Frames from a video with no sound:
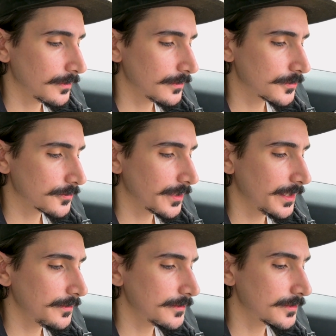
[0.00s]

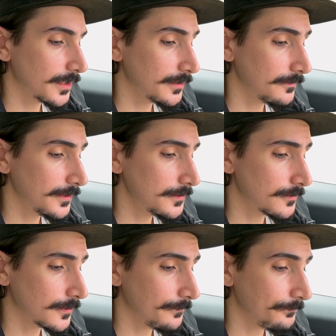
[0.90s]
strange
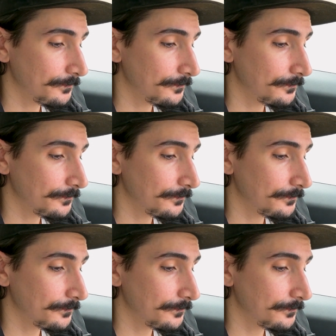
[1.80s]
individual.